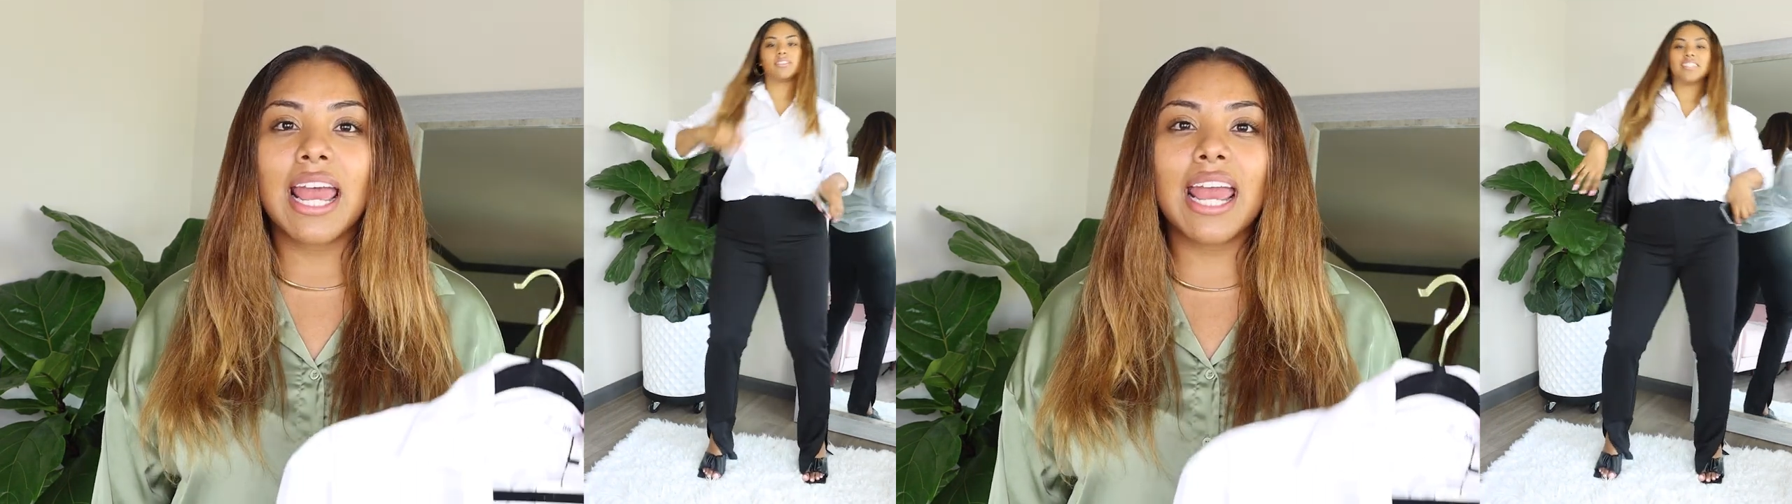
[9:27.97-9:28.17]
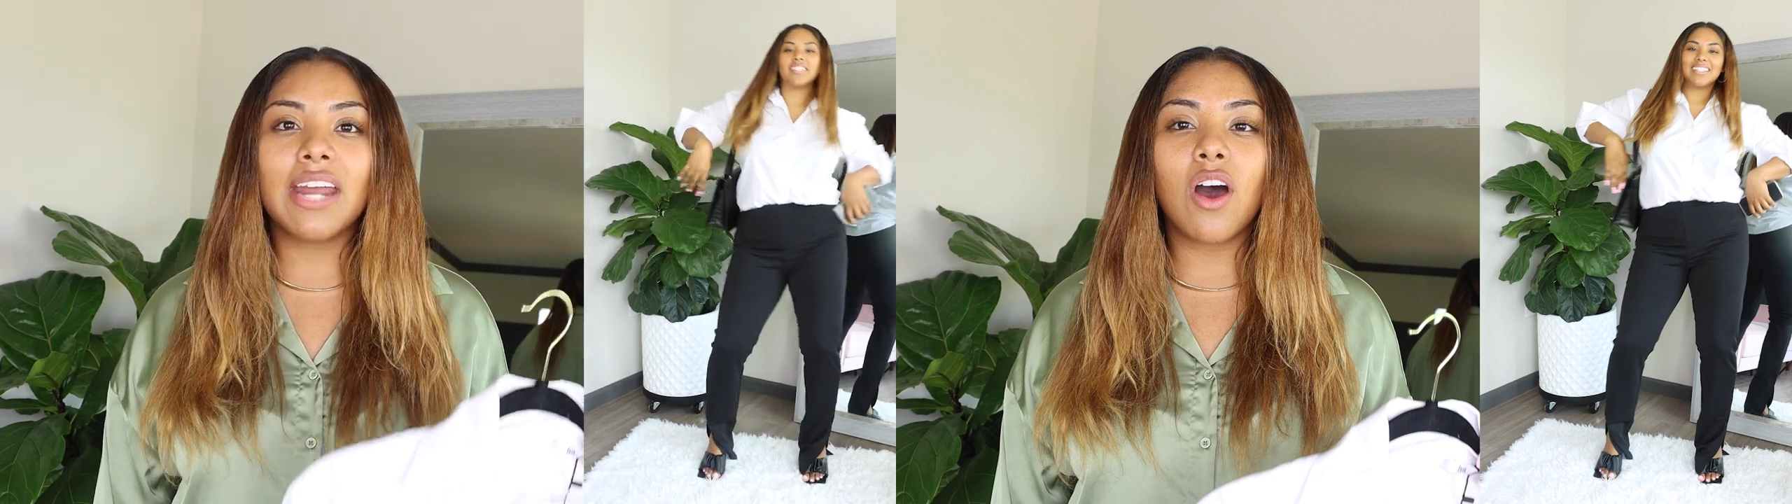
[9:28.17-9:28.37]

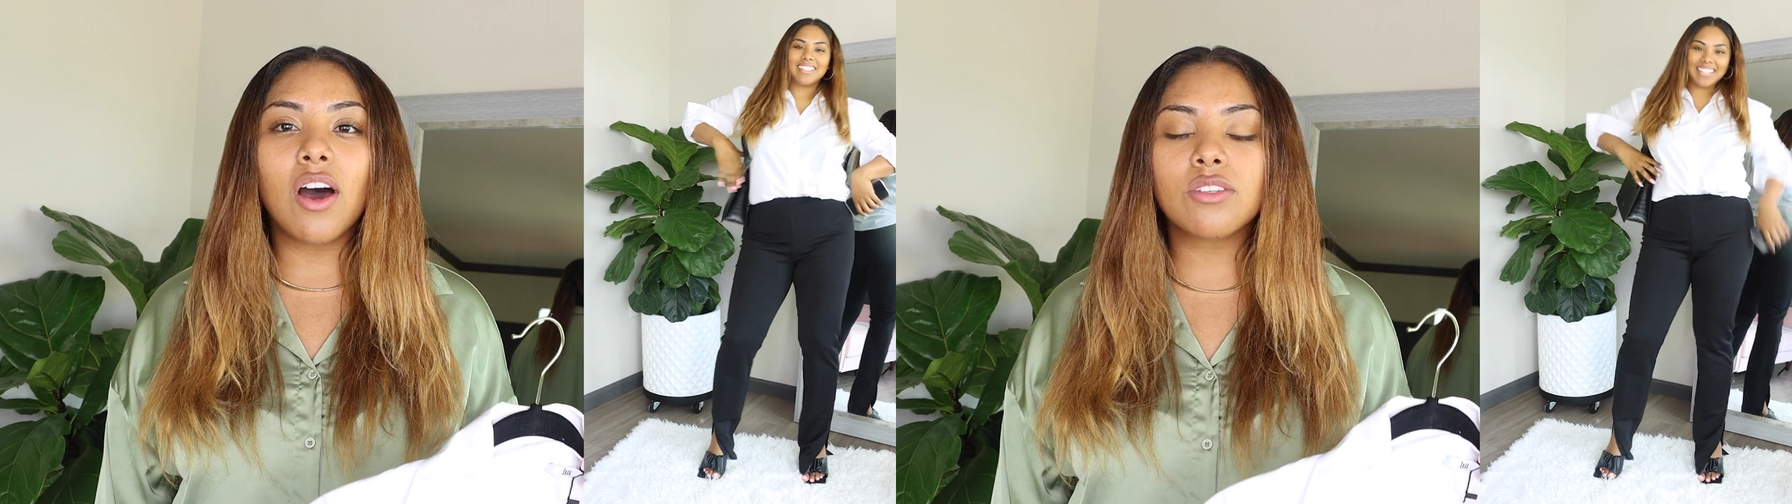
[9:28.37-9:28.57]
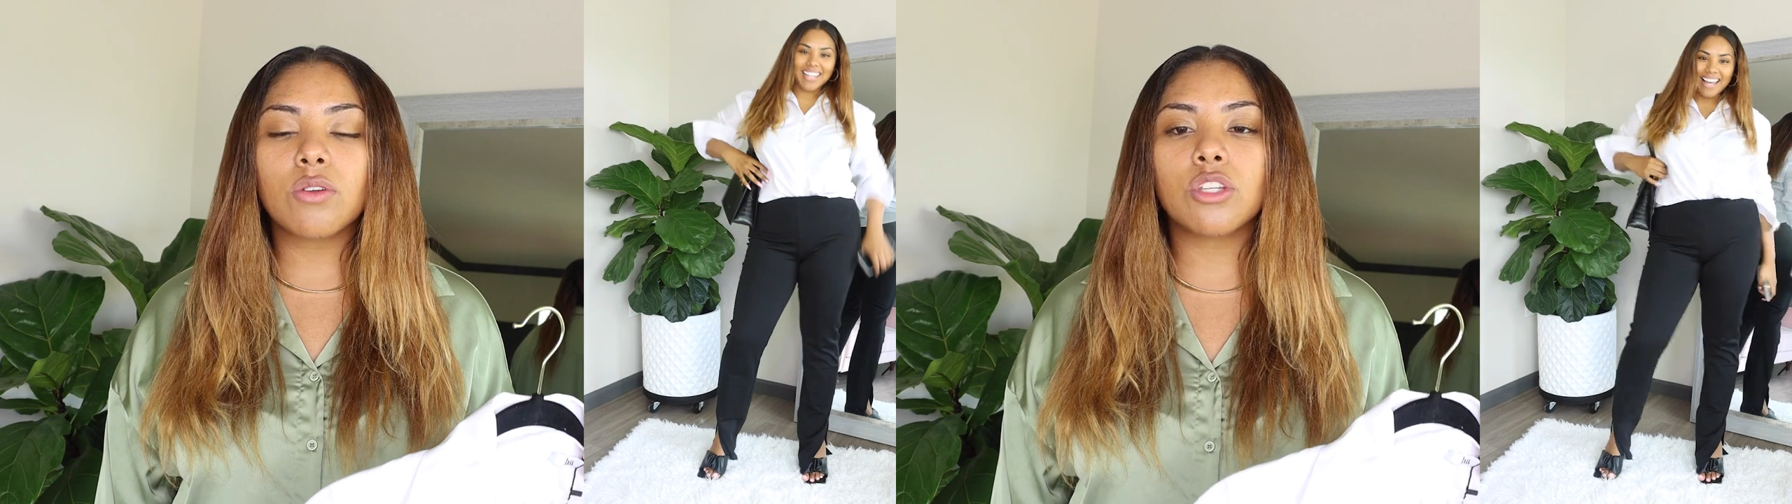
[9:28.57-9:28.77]
And
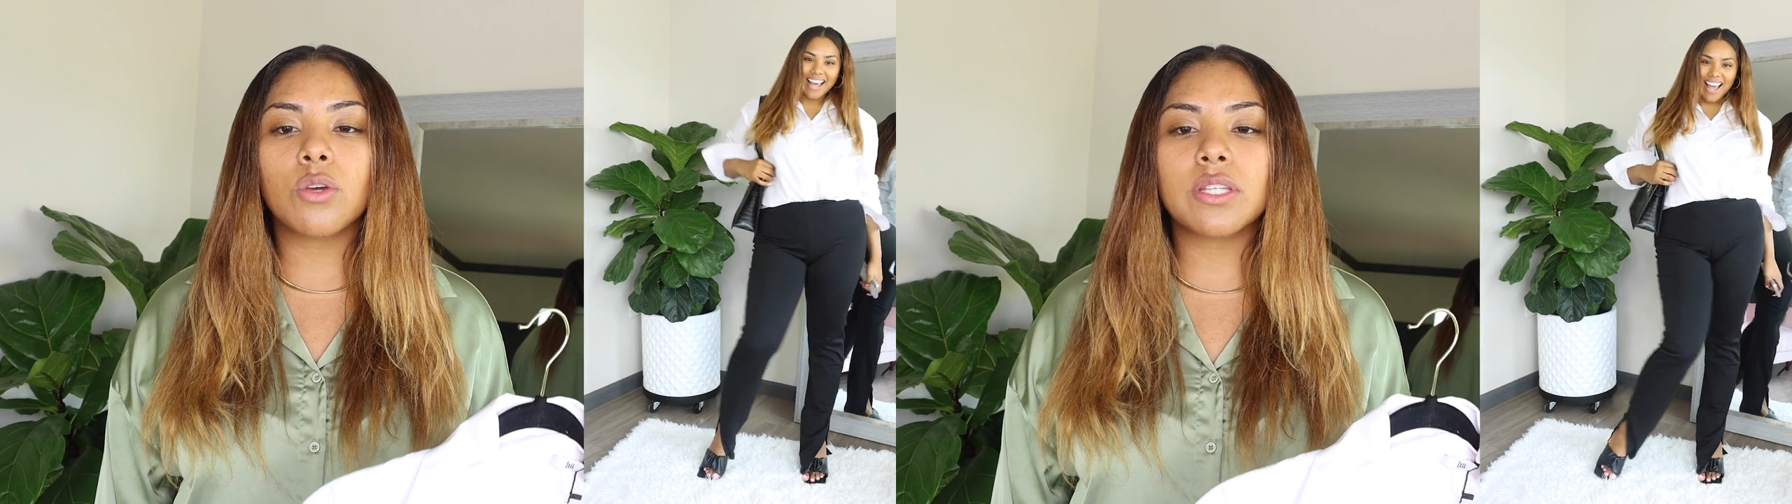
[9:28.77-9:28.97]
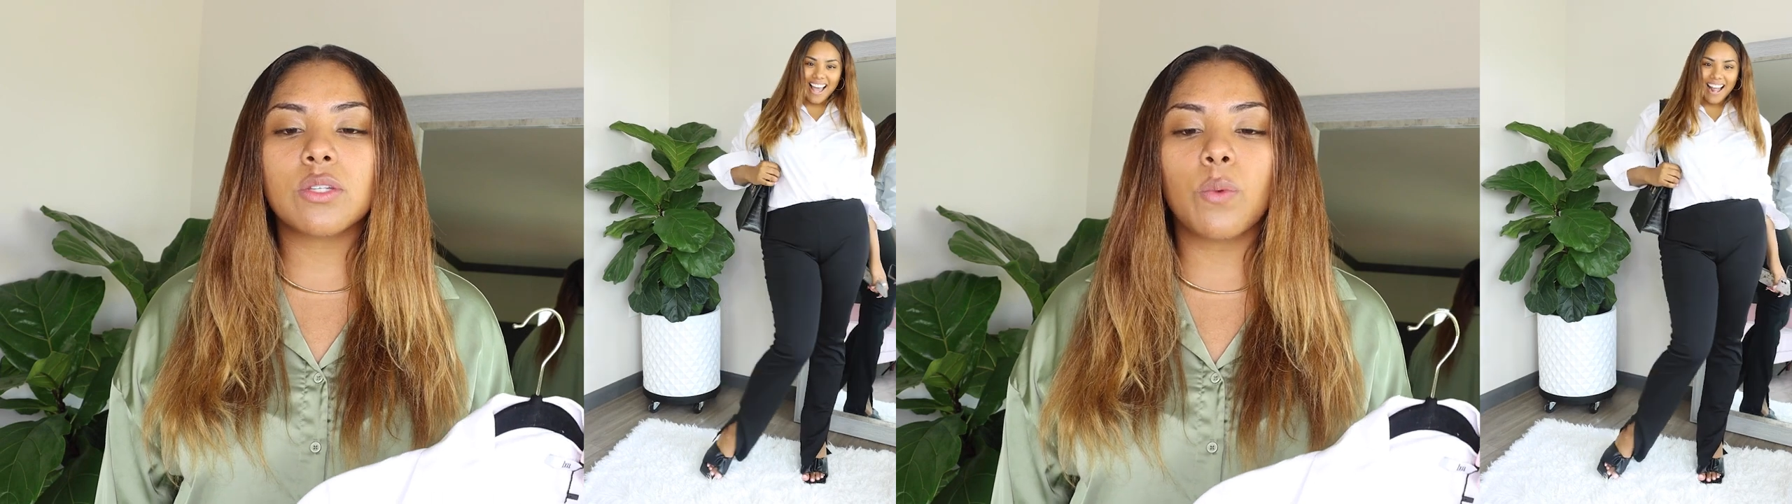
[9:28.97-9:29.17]
also
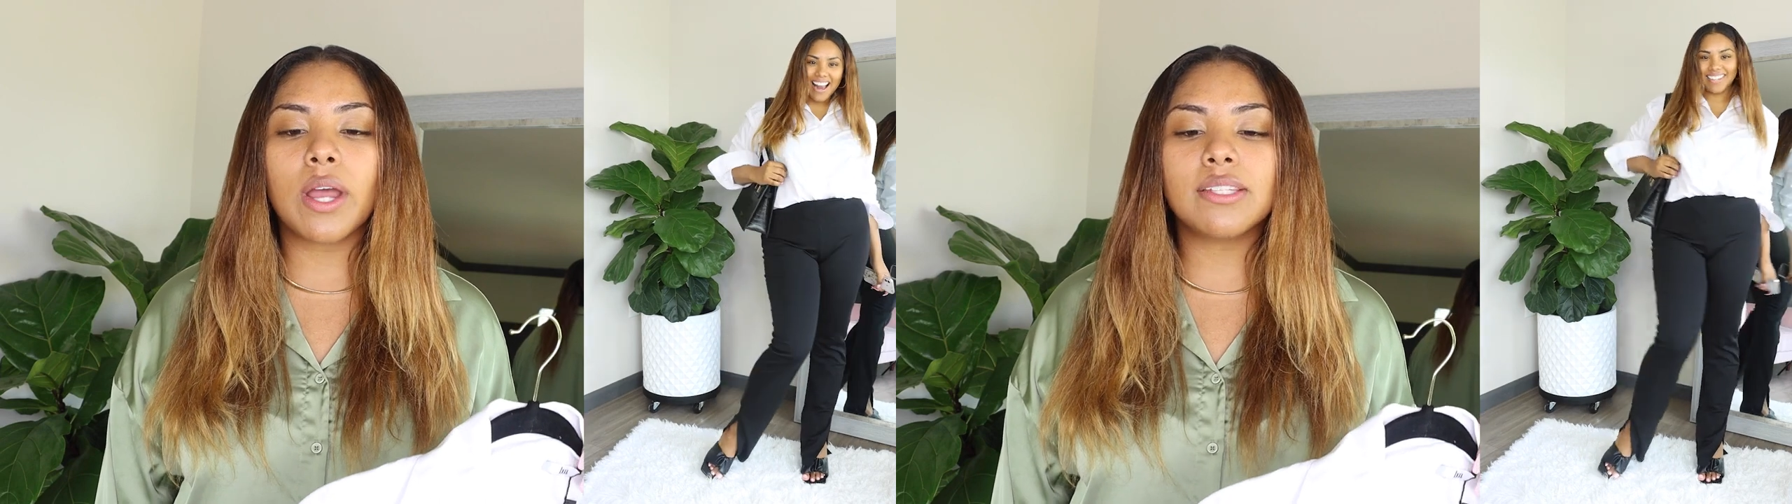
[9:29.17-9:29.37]
too, it's a way